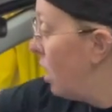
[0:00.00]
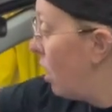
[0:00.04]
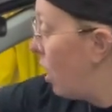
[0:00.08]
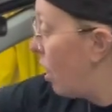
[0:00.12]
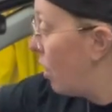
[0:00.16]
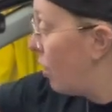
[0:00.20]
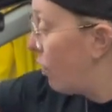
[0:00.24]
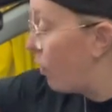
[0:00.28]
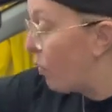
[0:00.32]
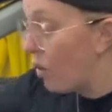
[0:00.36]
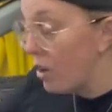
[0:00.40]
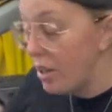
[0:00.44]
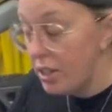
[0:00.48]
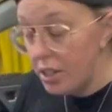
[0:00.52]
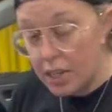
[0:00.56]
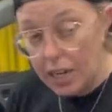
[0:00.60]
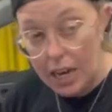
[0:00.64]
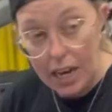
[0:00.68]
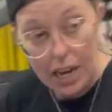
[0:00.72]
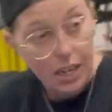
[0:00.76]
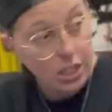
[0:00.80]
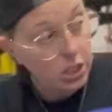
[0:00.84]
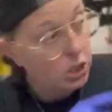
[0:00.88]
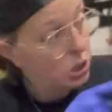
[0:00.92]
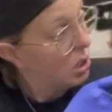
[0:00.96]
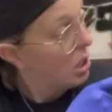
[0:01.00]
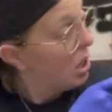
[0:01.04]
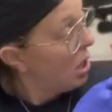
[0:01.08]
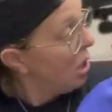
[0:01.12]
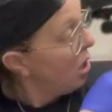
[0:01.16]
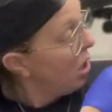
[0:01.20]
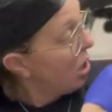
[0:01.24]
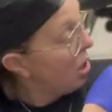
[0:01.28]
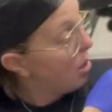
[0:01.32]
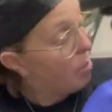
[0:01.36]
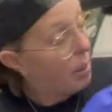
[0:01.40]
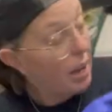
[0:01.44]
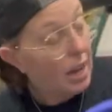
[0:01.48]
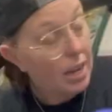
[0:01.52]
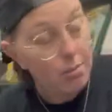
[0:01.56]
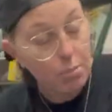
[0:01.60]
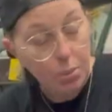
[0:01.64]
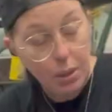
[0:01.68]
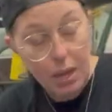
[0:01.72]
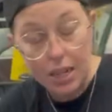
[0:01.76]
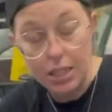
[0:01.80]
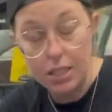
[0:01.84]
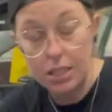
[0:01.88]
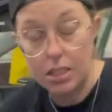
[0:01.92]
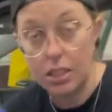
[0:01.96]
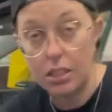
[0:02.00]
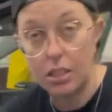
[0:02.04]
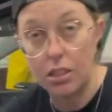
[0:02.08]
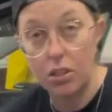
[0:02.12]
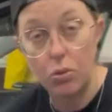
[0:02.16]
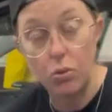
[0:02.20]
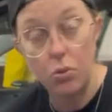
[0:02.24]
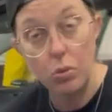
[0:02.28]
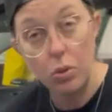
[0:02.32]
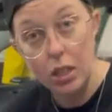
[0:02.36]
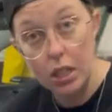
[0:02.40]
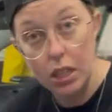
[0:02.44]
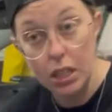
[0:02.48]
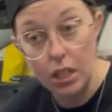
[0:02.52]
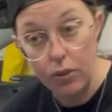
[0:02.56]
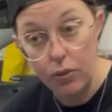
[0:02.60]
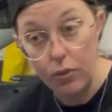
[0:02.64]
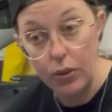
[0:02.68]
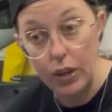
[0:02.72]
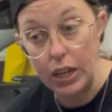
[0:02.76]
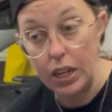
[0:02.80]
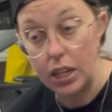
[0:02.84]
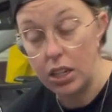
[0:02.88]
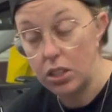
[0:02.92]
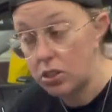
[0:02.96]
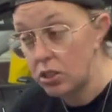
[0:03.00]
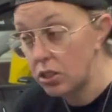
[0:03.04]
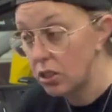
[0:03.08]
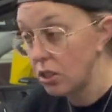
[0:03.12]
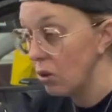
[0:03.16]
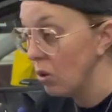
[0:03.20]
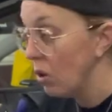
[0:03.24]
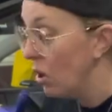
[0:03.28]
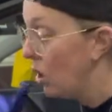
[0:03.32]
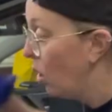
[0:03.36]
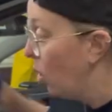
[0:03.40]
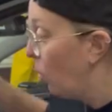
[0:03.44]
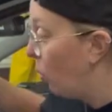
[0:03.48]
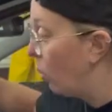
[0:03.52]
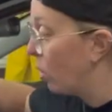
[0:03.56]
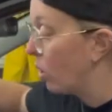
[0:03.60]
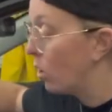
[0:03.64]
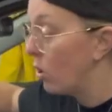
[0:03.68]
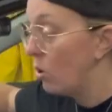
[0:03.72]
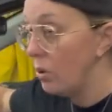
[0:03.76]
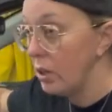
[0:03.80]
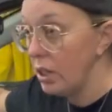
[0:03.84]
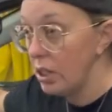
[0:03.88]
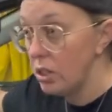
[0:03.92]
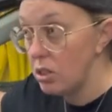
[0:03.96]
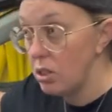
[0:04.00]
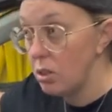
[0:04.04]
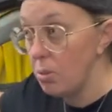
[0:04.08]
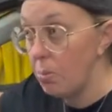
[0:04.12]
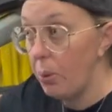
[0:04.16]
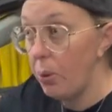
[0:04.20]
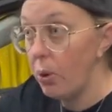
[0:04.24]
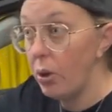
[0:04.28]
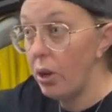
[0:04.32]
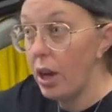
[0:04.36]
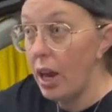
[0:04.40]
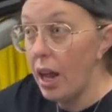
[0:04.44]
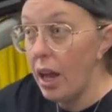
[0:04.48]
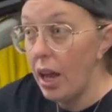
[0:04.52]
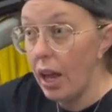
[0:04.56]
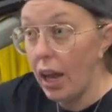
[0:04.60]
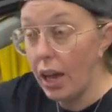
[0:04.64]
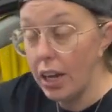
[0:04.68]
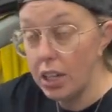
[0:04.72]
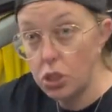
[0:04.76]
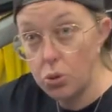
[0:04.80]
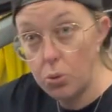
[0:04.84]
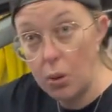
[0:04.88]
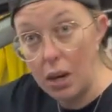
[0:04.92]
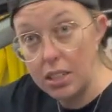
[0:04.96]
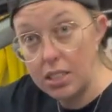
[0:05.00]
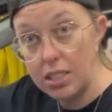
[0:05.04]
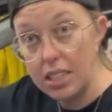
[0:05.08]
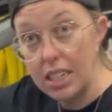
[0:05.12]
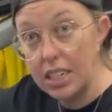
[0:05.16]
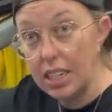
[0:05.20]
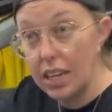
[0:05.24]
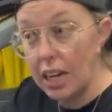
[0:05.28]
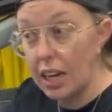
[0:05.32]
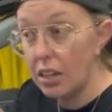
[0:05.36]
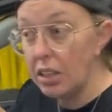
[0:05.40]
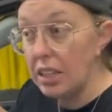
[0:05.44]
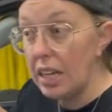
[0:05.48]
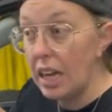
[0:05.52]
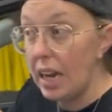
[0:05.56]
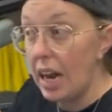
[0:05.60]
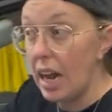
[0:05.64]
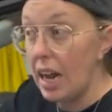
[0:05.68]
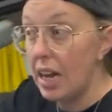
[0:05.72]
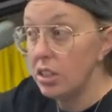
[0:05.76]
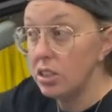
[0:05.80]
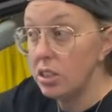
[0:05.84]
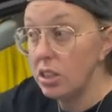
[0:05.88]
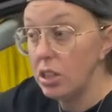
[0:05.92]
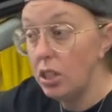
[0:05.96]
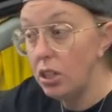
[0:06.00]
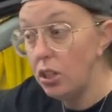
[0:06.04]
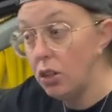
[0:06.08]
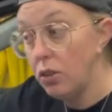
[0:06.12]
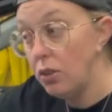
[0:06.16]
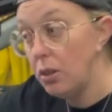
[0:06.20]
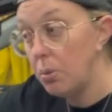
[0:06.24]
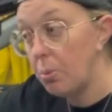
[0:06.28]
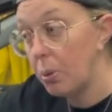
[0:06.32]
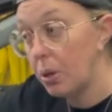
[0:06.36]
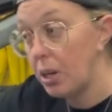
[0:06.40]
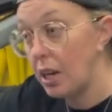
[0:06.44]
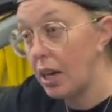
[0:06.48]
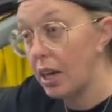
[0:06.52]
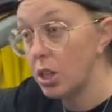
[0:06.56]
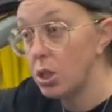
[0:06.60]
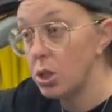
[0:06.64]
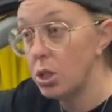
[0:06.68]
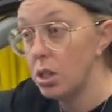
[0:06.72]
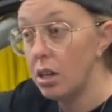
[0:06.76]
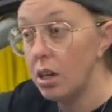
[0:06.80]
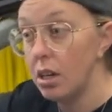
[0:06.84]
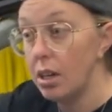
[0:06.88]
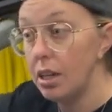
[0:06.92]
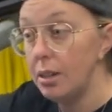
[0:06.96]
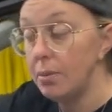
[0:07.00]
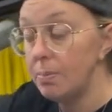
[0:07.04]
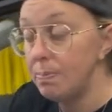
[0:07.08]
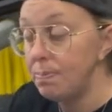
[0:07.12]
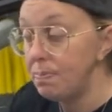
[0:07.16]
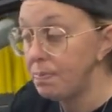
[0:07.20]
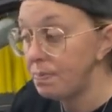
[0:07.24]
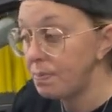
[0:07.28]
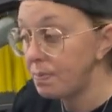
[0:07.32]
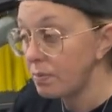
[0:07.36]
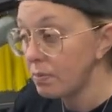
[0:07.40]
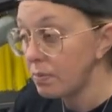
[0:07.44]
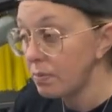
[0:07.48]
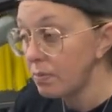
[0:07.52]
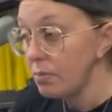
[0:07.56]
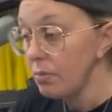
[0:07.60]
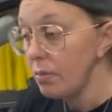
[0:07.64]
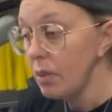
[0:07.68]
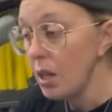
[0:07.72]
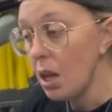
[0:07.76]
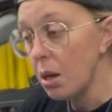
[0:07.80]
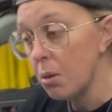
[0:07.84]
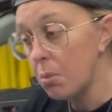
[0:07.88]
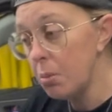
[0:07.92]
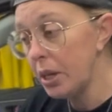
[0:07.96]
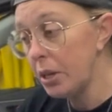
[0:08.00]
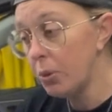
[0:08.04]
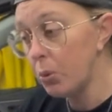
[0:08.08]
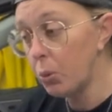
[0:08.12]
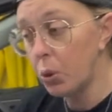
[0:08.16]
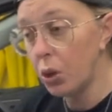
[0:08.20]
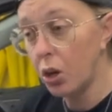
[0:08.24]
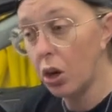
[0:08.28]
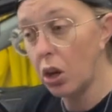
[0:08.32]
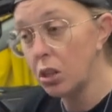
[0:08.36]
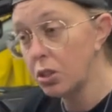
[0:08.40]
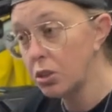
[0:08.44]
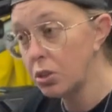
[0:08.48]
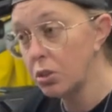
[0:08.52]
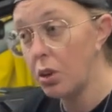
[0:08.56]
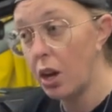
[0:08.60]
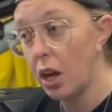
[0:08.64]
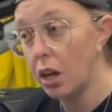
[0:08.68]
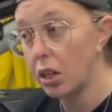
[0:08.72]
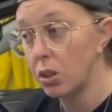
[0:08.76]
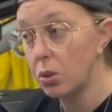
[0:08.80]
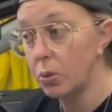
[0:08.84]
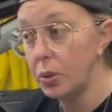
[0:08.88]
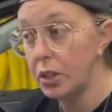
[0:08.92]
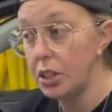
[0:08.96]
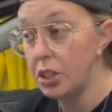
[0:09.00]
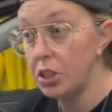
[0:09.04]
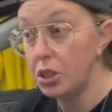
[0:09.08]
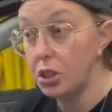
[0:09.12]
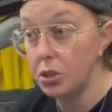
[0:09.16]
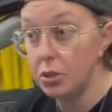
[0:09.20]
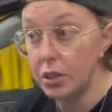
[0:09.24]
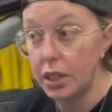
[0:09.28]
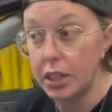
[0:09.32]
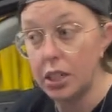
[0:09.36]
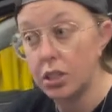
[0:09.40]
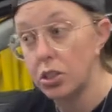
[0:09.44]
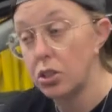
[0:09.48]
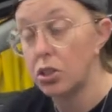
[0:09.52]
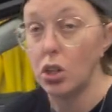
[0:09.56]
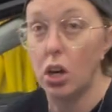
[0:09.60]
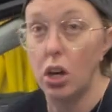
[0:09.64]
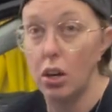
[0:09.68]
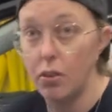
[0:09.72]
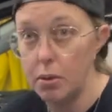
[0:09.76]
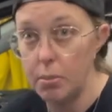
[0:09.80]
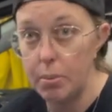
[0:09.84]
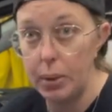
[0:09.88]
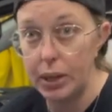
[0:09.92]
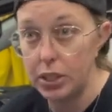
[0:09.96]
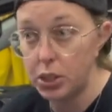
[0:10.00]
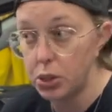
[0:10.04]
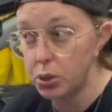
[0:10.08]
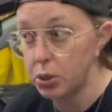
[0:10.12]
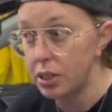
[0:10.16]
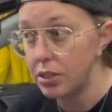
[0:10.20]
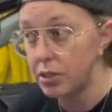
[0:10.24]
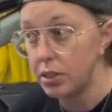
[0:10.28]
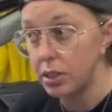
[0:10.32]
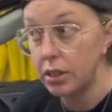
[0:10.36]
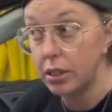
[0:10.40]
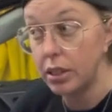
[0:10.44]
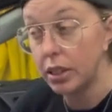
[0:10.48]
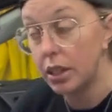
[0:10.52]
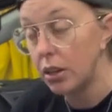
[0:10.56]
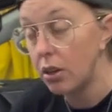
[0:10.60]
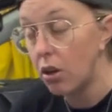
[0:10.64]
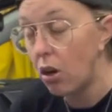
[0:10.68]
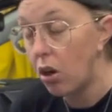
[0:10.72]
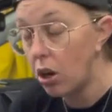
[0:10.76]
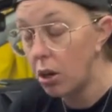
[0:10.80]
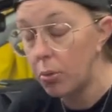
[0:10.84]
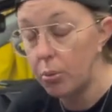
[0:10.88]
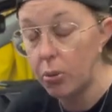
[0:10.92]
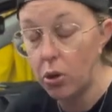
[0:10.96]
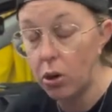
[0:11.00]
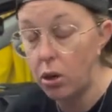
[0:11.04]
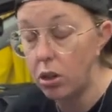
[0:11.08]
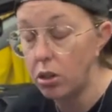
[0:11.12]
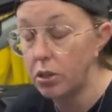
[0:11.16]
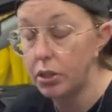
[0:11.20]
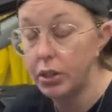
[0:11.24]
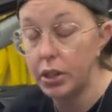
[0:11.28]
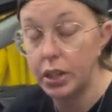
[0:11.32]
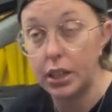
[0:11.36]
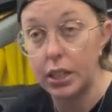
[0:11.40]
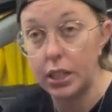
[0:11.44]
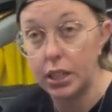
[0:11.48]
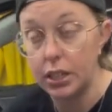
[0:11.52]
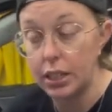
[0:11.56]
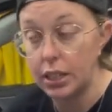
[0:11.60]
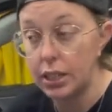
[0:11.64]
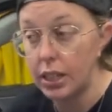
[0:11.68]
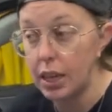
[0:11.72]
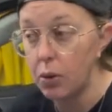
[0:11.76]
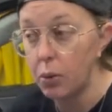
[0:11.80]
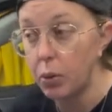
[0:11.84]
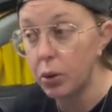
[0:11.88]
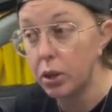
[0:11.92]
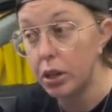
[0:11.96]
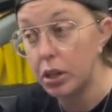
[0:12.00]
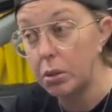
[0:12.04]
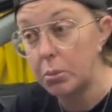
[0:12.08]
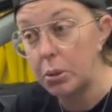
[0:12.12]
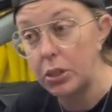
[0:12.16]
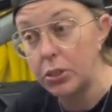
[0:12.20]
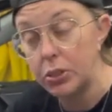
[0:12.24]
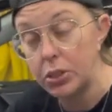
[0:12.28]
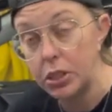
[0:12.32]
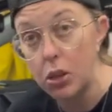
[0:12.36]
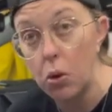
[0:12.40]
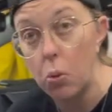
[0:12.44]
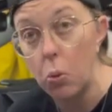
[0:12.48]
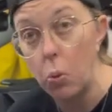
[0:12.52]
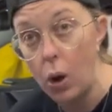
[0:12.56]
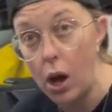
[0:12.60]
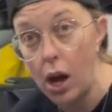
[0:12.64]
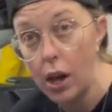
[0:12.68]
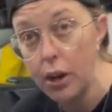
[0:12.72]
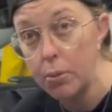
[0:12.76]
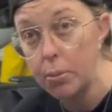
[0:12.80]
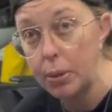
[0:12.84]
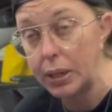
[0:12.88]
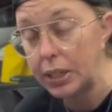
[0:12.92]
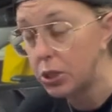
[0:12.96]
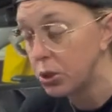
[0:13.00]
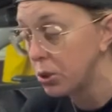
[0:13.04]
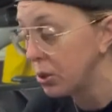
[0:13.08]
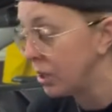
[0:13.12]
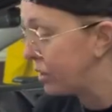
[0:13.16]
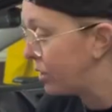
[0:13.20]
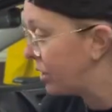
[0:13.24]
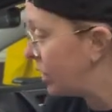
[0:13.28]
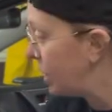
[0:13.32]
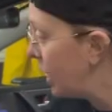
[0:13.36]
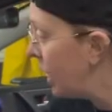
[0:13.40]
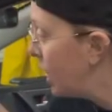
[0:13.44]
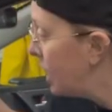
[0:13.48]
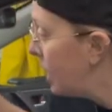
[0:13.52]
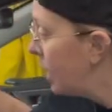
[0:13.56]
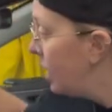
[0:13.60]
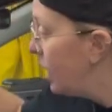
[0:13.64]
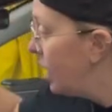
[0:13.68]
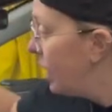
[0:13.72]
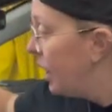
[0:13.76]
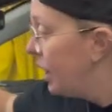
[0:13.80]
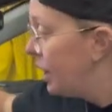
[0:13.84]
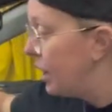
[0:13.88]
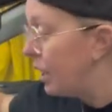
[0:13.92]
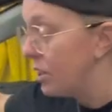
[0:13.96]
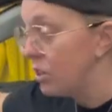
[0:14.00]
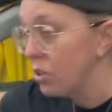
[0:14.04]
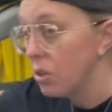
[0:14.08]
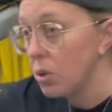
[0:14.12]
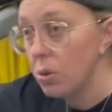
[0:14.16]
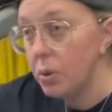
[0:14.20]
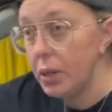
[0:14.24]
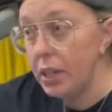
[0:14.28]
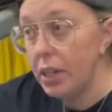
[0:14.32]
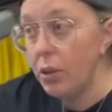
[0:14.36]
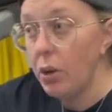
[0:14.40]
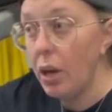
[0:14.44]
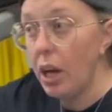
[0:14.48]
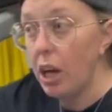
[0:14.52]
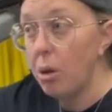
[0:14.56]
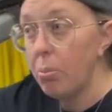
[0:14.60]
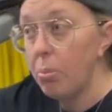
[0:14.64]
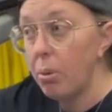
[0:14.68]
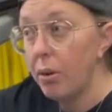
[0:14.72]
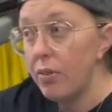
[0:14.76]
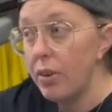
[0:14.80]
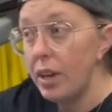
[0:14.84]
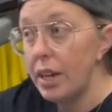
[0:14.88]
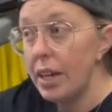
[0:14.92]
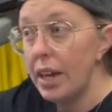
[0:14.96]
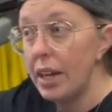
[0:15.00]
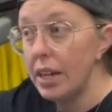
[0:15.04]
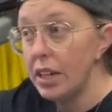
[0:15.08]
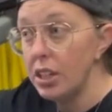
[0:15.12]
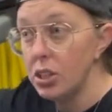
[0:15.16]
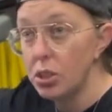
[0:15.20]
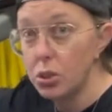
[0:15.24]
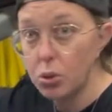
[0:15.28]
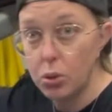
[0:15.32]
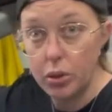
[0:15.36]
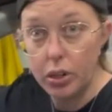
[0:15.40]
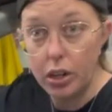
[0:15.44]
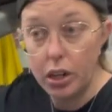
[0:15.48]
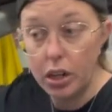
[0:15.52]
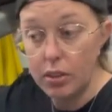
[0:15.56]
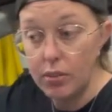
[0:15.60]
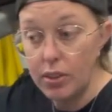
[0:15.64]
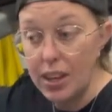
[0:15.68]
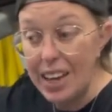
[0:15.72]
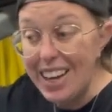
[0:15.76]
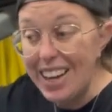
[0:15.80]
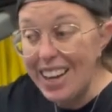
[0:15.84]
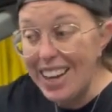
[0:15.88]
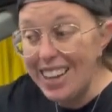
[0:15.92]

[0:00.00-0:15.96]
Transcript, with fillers: Our front dash, our back plastic, they're really faded. So we're going to put a dressing down that has UV protection on it, but we're also not going to do like a solvent-based dressing, like an Armorall or anything like that. We're gonna be using a water-based dressing that's going to help prevent any sort of